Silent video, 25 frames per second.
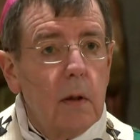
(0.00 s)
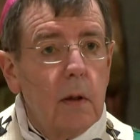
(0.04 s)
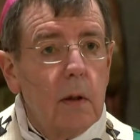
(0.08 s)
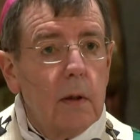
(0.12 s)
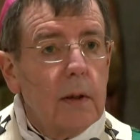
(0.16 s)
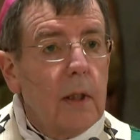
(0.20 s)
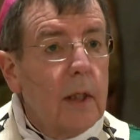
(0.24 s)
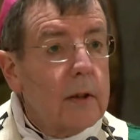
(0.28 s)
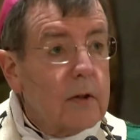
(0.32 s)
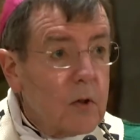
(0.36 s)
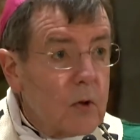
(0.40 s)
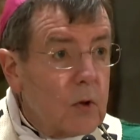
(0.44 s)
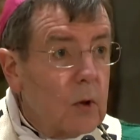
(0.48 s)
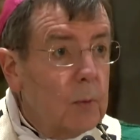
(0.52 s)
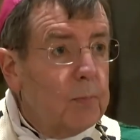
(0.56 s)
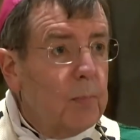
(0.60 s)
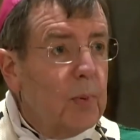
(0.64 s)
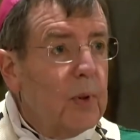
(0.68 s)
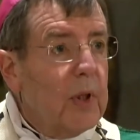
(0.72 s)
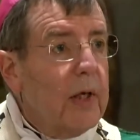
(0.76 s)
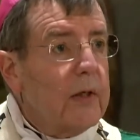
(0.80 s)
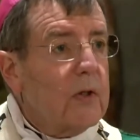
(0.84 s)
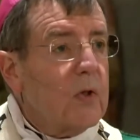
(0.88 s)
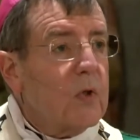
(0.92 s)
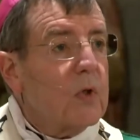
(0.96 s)
That's a
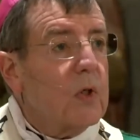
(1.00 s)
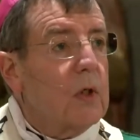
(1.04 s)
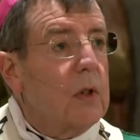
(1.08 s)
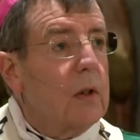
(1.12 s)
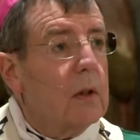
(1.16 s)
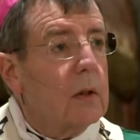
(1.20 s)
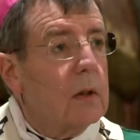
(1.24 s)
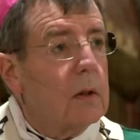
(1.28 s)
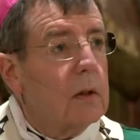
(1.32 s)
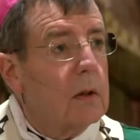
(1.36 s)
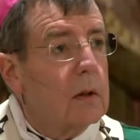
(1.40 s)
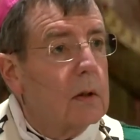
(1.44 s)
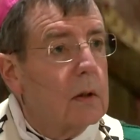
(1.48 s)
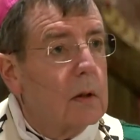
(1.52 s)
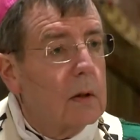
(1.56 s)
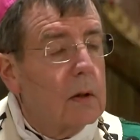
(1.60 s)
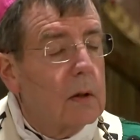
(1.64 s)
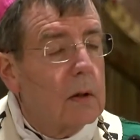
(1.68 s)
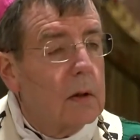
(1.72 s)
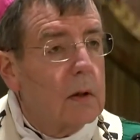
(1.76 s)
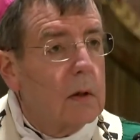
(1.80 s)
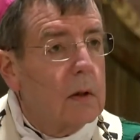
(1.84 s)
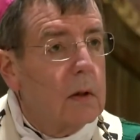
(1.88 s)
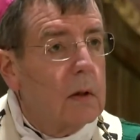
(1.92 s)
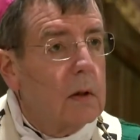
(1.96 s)
blessing
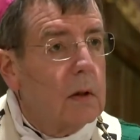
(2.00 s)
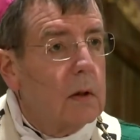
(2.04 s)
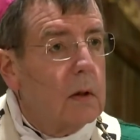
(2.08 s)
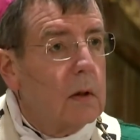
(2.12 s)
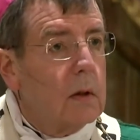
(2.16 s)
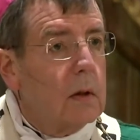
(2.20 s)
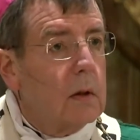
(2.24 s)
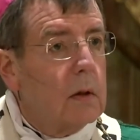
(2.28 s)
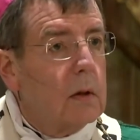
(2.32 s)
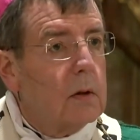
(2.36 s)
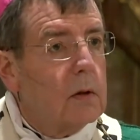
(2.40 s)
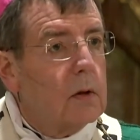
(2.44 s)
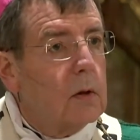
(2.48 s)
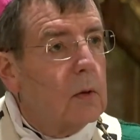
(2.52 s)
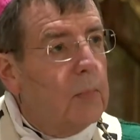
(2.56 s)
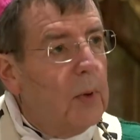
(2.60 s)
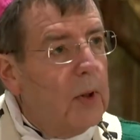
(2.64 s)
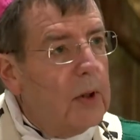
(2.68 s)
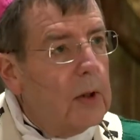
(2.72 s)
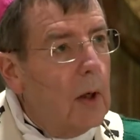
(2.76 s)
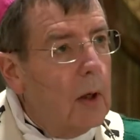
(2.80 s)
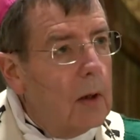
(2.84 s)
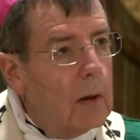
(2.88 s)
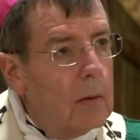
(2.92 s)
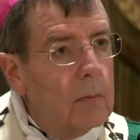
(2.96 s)
to be
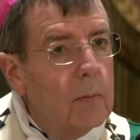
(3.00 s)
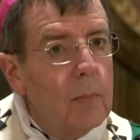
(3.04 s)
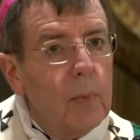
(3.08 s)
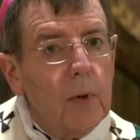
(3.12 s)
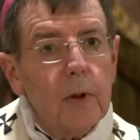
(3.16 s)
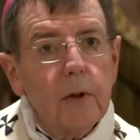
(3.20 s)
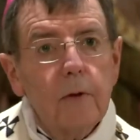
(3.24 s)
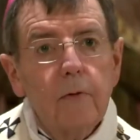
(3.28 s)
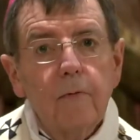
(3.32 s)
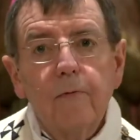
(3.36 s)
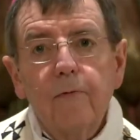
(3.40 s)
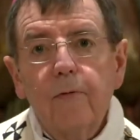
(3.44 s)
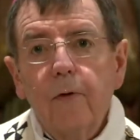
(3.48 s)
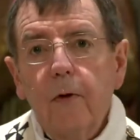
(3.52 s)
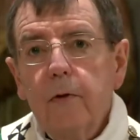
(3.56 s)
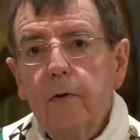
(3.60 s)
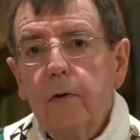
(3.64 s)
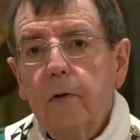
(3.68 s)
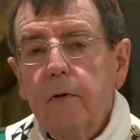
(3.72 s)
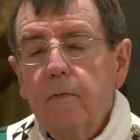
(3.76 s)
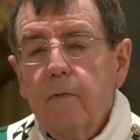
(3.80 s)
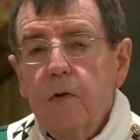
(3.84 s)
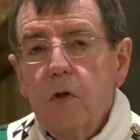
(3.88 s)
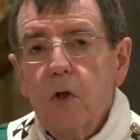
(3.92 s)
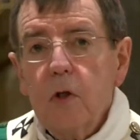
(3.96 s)
humble in front
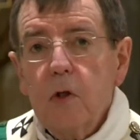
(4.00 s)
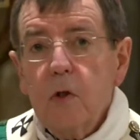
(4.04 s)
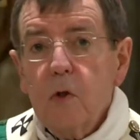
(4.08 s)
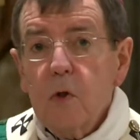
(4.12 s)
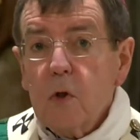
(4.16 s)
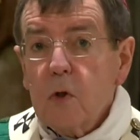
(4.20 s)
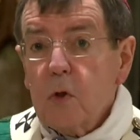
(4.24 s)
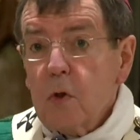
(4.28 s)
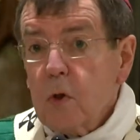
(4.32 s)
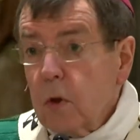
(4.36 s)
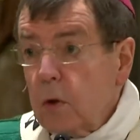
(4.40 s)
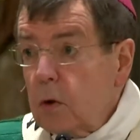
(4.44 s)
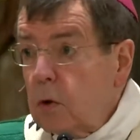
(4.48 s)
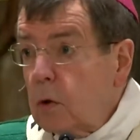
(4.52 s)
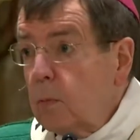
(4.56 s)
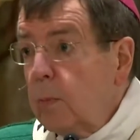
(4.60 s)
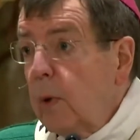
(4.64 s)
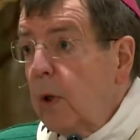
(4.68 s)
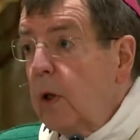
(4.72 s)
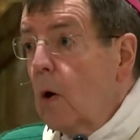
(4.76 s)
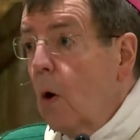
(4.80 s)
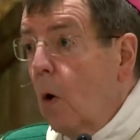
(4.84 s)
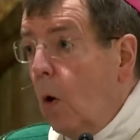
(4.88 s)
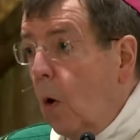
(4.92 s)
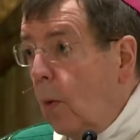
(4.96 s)
of Jesus and to
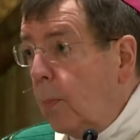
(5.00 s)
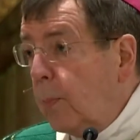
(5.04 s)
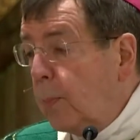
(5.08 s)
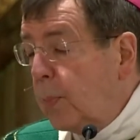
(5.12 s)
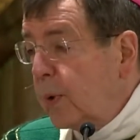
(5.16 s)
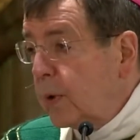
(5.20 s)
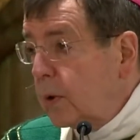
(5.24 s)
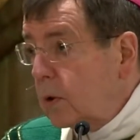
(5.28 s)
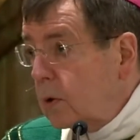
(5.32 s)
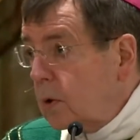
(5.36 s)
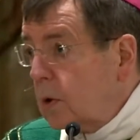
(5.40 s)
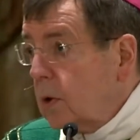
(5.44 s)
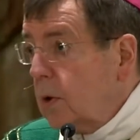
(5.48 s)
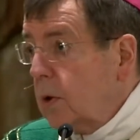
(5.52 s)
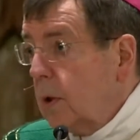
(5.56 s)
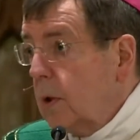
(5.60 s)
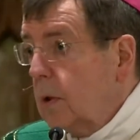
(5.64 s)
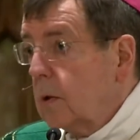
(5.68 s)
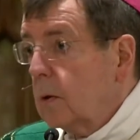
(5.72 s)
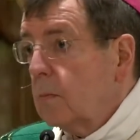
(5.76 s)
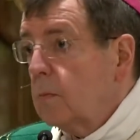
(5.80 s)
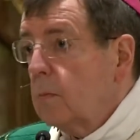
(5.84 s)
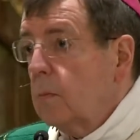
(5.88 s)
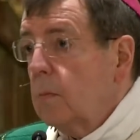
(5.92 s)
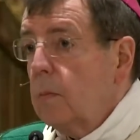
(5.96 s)
be open to
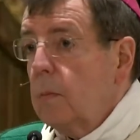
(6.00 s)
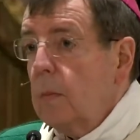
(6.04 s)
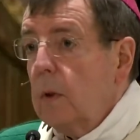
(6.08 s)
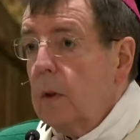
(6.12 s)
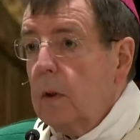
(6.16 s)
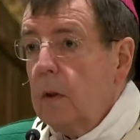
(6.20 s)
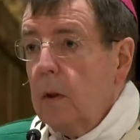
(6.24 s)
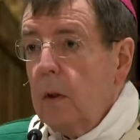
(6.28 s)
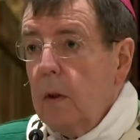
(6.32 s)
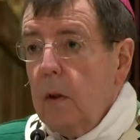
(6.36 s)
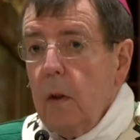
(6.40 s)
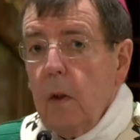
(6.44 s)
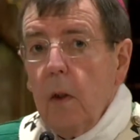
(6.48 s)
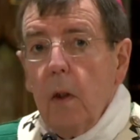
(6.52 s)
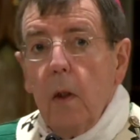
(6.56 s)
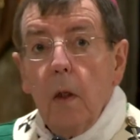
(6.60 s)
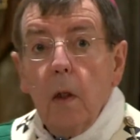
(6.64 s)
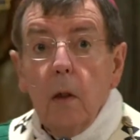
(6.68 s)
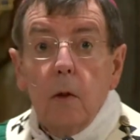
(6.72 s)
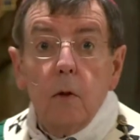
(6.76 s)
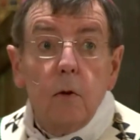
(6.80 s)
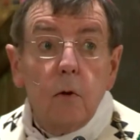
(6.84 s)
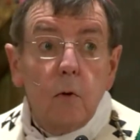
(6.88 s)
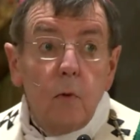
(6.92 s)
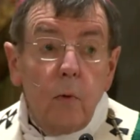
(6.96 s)
Him
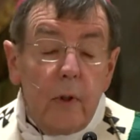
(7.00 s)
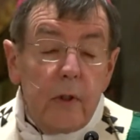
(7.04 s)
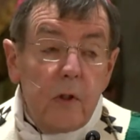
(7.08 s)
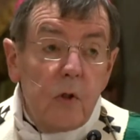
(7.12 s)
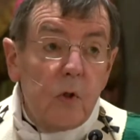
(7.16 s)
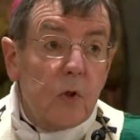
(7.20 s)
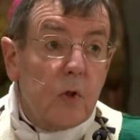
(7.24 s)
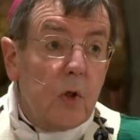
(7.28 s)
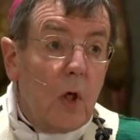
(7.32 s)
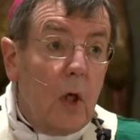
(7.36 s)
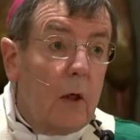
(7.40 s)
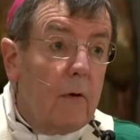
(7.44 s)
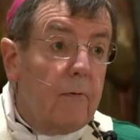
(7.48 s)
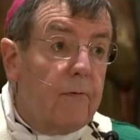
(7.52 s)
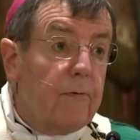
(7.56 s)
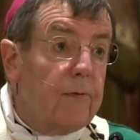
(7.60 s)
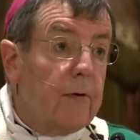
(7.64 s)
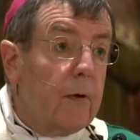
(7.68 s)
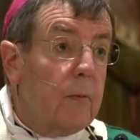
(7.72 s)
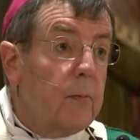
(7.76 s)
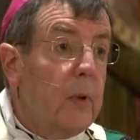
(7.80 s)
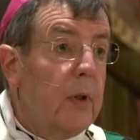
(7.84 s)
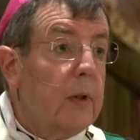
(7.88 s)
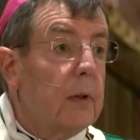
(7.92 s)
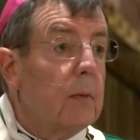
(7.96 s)
and to receive
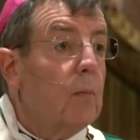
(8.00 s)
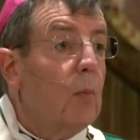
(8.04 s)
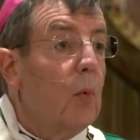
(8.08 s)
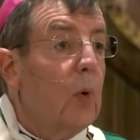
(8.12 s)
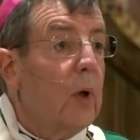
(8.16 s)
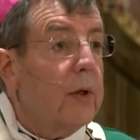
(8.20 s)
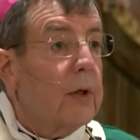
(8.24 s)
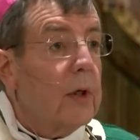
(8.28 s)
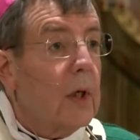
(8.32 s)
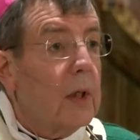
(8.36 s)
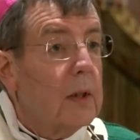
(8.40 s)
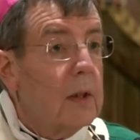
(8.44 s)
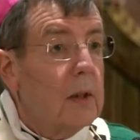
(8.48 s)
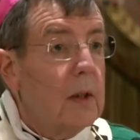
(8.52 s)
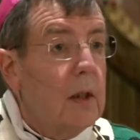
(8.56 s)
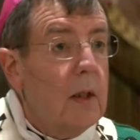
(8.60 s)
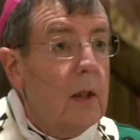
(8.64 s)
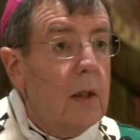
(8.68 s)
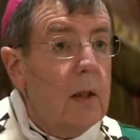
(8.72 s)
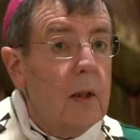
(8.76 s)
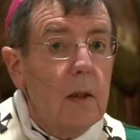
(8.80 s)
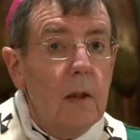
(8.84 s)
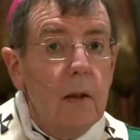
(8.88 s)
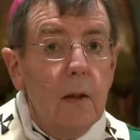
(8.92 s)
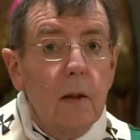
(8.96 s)
from Him what I
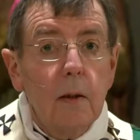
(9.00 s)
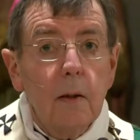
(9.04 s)
need.